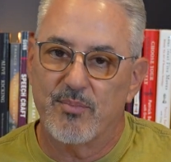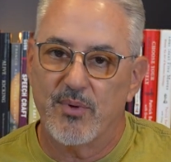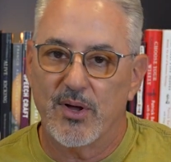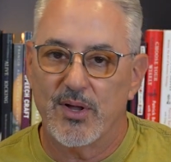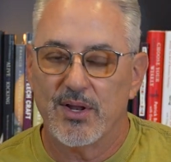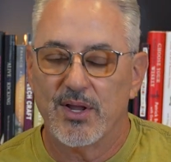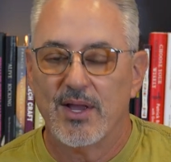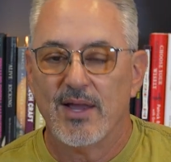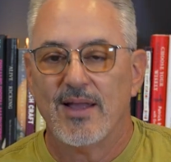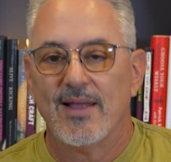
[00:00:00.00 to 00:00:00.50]

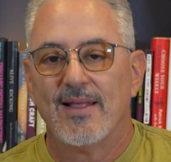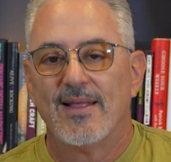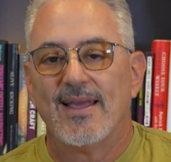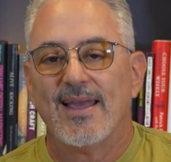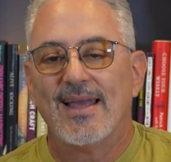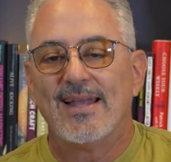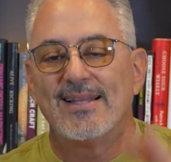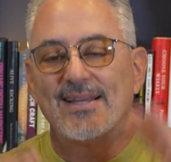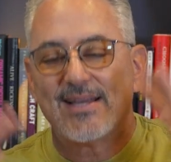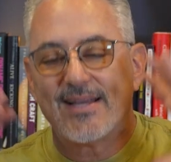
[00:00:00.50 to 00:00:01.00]
But
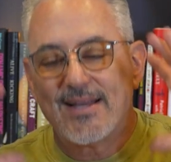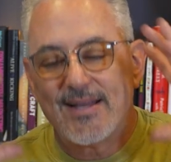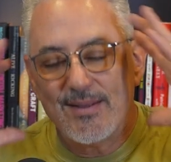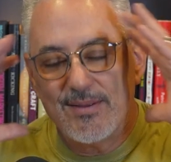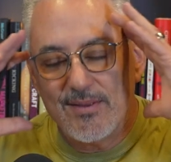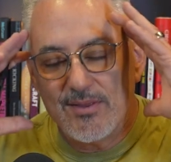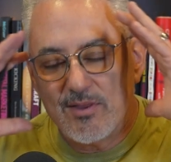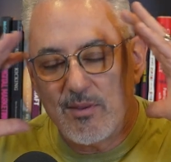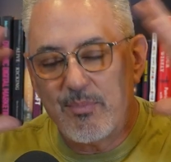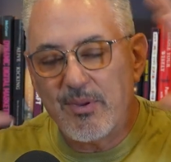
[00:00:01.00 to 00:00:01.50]

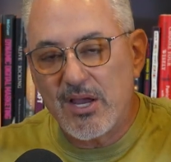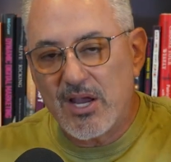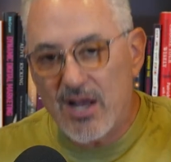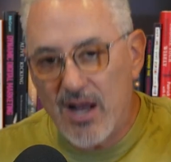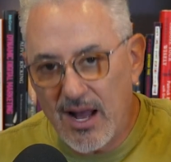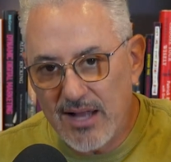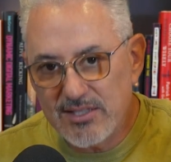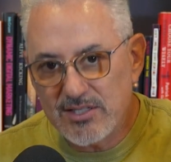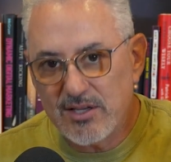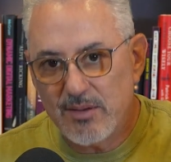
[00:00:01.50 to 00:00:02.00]
the big
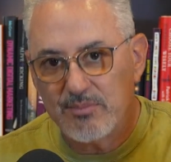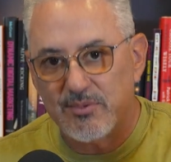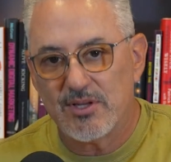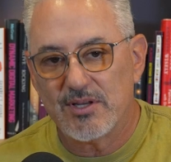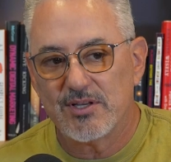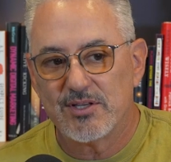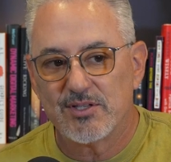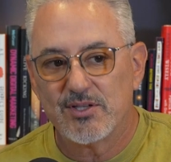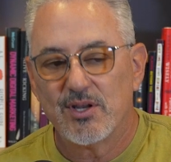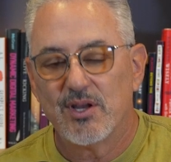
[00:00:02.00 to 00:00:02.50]
concept
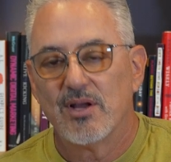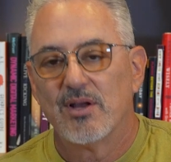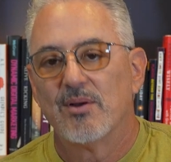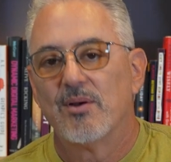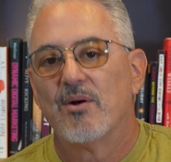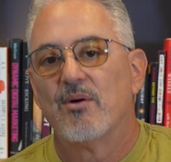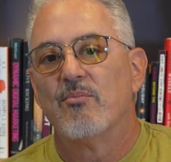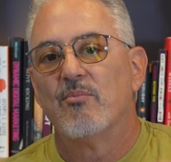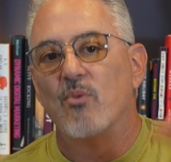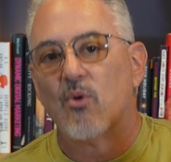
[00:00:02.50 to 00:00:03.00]
is
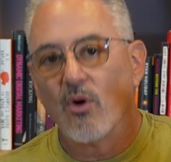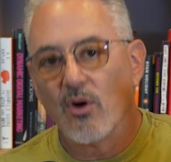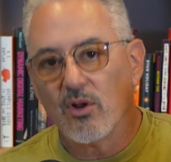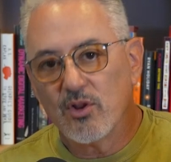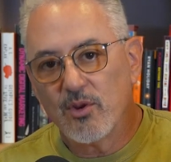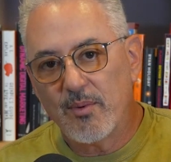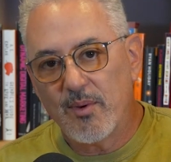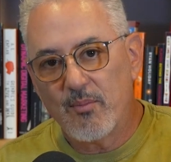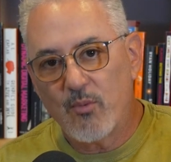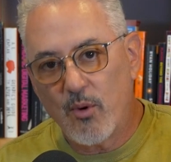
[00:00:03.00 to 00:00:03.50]
a
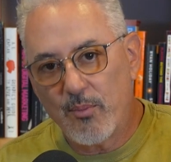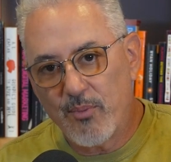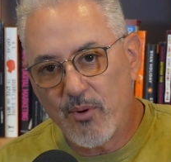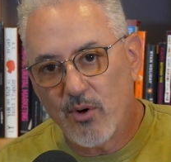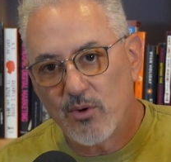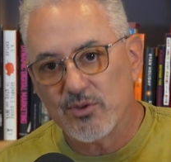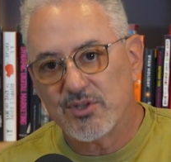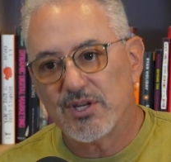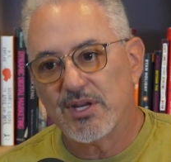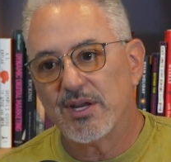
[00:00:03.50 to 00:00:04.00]
little bit more
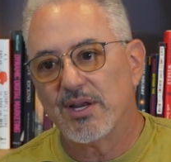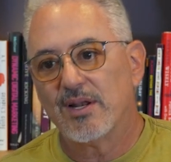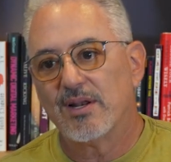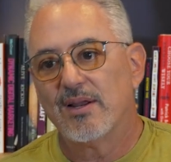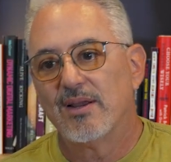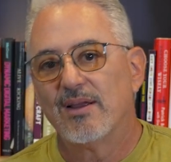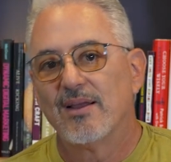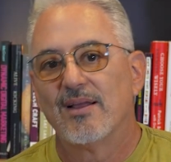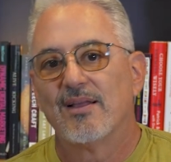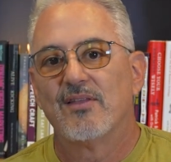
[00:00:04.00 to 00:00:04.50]

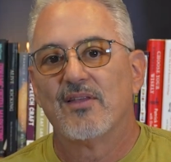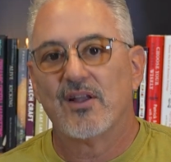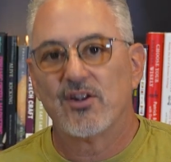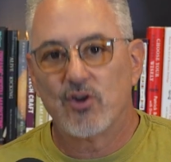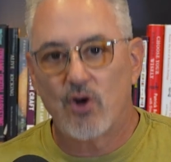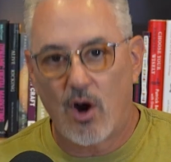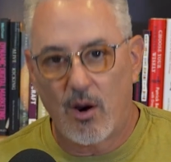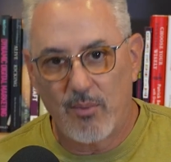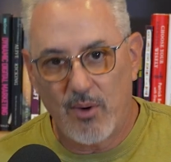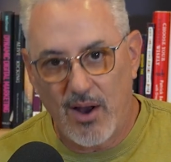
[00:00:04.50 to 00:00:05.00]
protein than
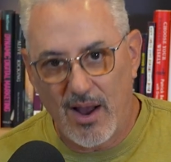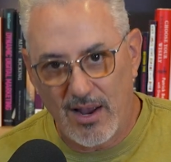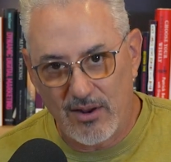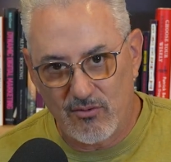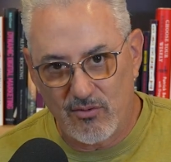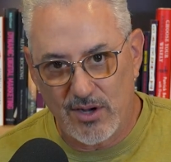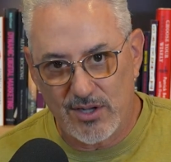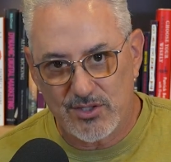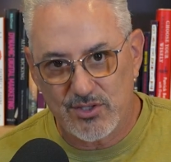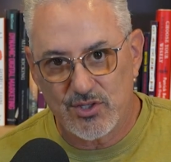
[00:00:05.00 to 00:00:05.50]

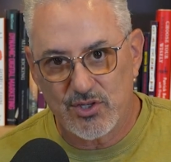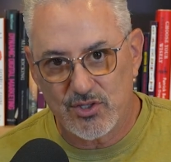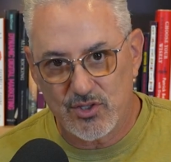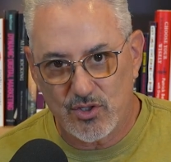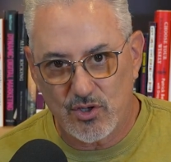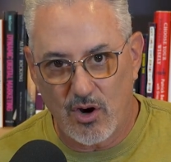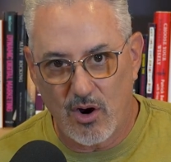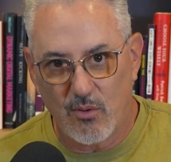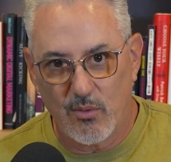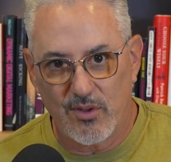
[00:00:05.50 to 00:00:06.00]
carbohydrates to
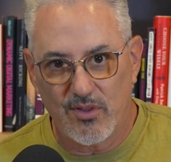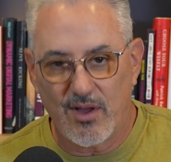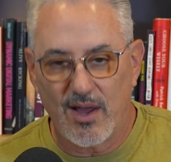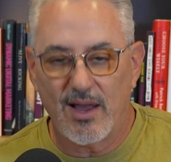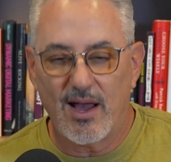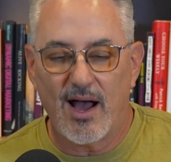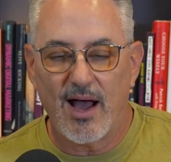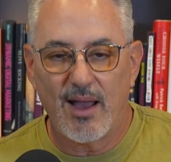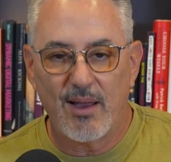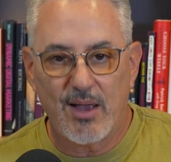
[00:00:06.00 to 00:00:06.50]
start with.
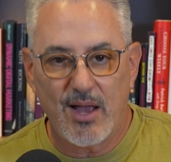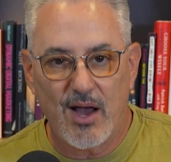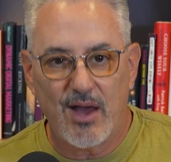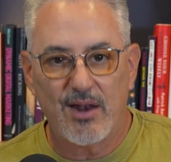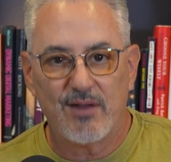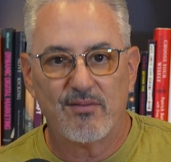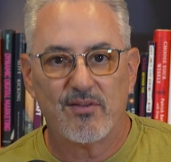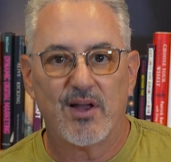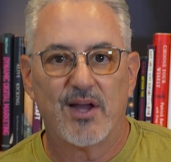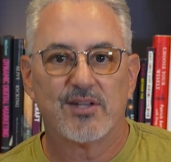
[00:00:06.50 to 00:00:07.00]
I
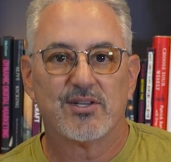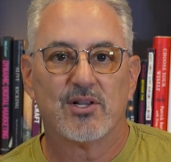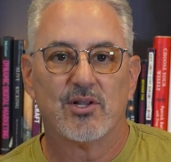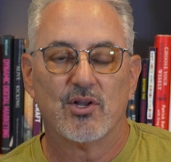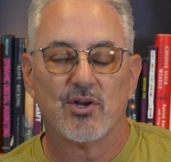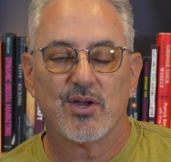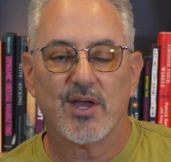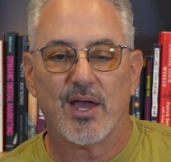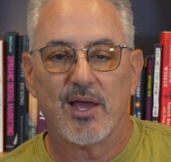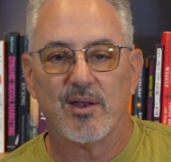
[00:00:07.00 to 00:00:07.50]
kind of like to
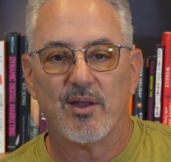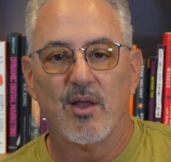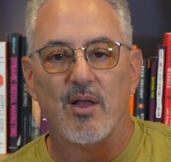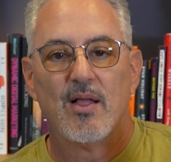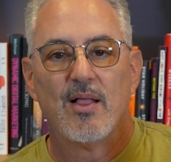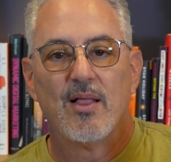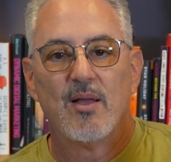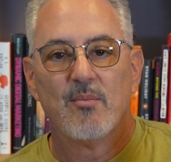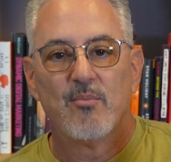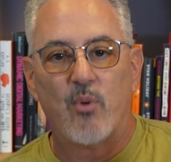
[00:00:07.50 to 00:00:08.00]
look at
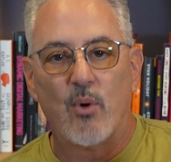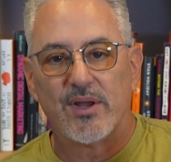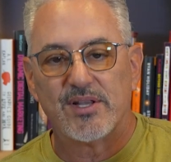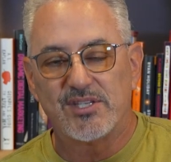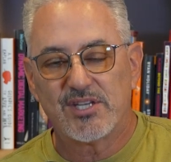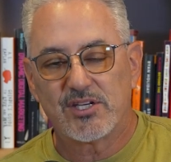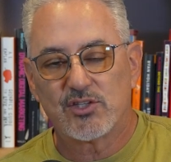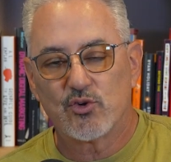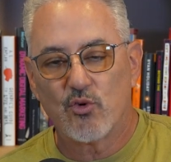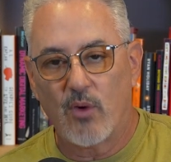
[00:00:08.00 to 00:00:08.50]

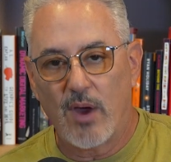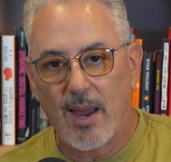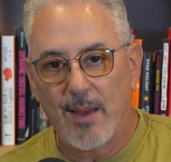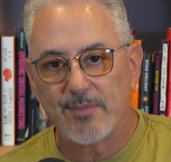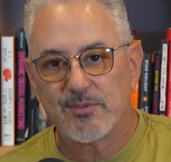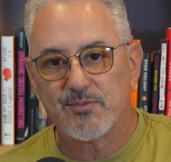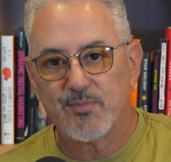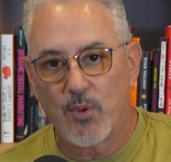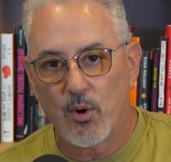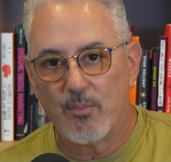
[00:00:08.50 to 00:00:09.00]
0.6
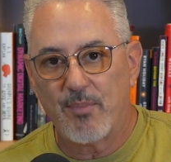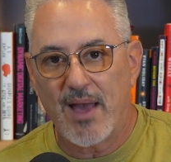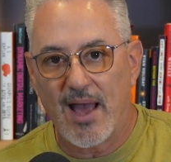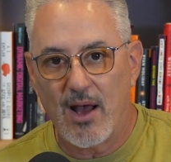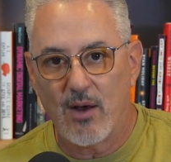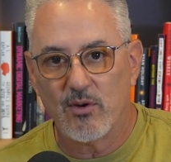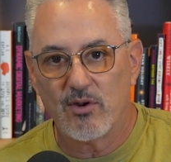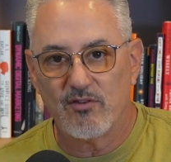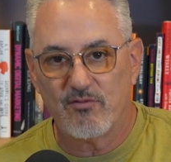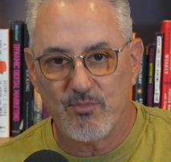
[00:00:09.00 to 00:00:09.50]
grams per
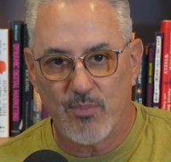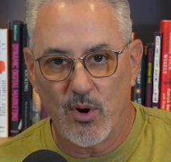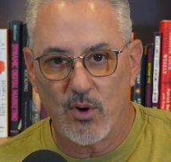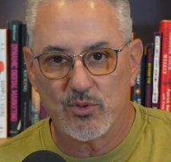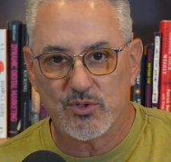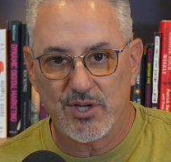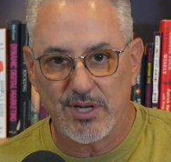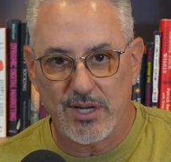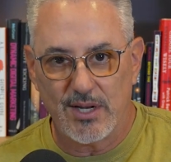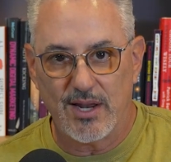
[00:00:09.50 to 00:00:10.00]
pound of
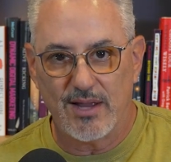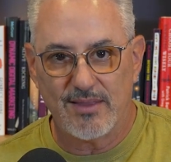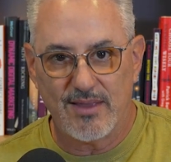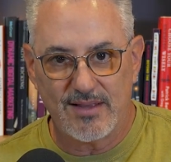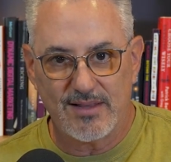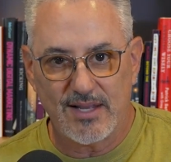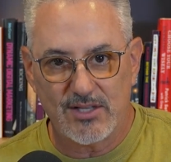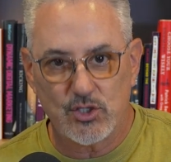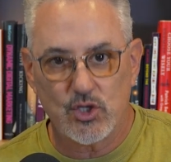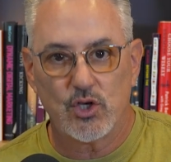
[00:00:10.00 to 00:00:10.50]
protein. I
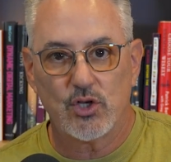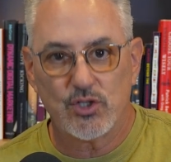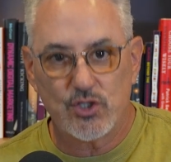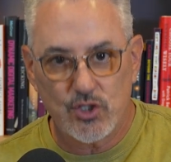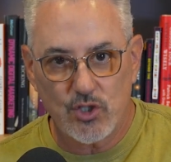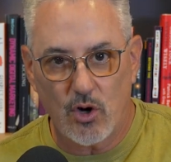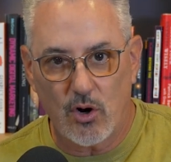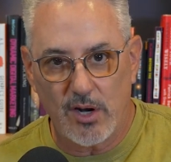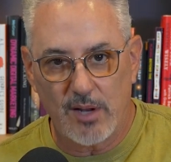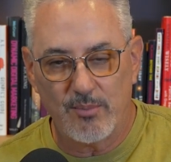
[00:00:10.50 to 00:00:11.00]
think that's a good
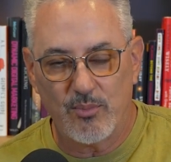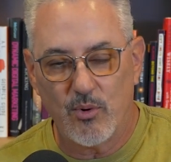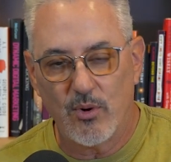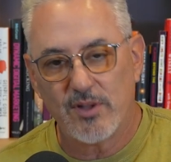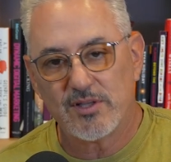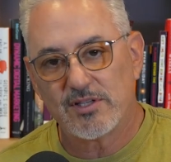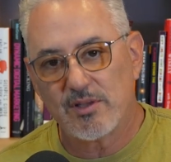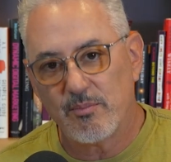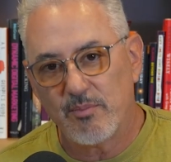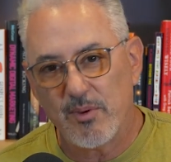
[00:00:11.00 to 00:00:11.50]
starting
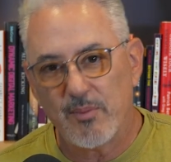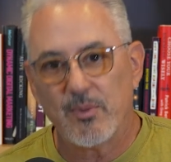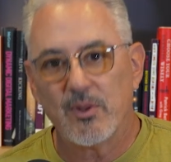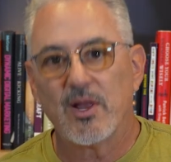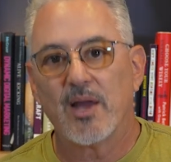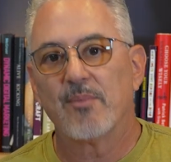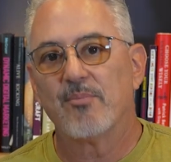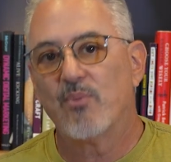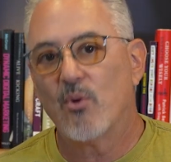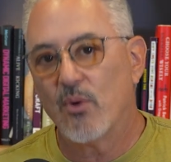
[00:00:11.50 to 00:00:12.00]
point. Some people
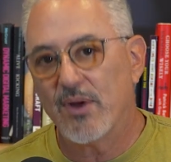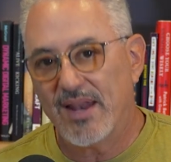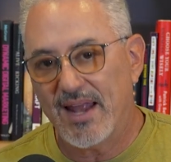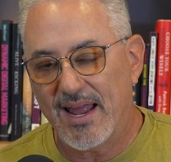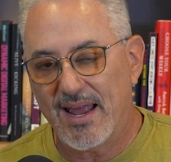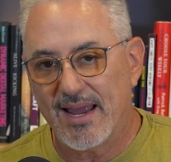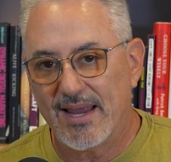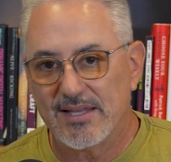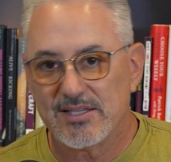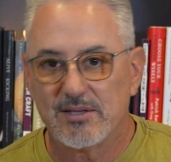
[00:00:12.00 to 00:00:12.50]
like
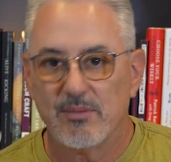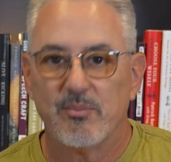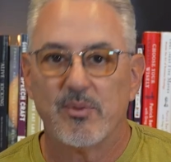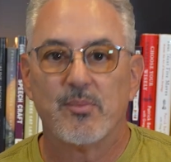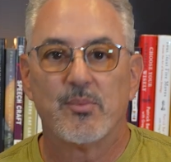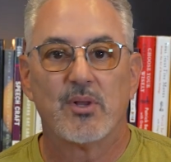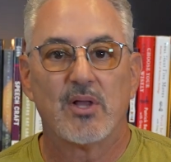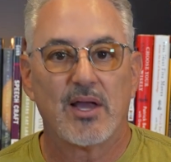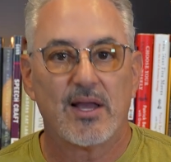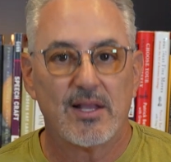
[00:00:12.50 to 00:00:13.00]
0.8, some
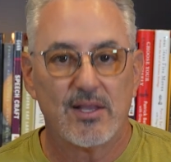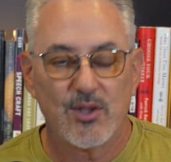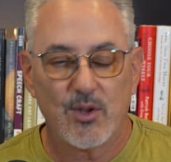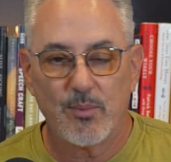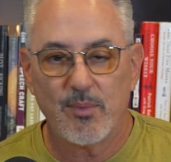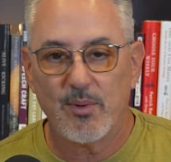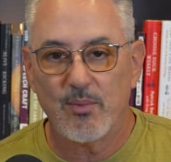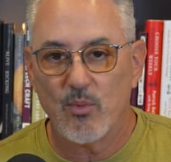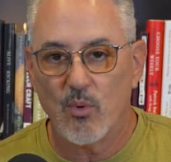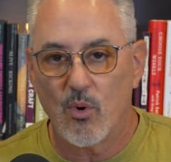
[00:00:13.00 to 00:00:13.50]
people like a little
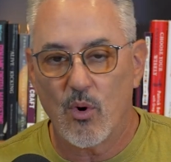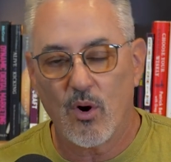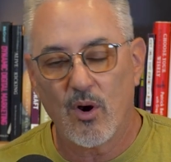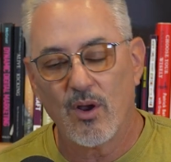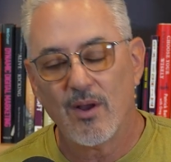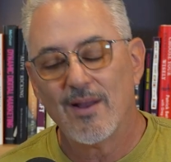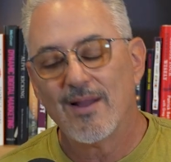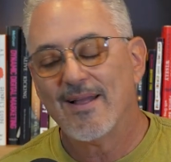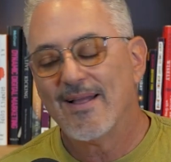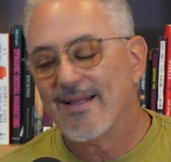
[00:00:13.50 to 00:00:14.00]
bit more.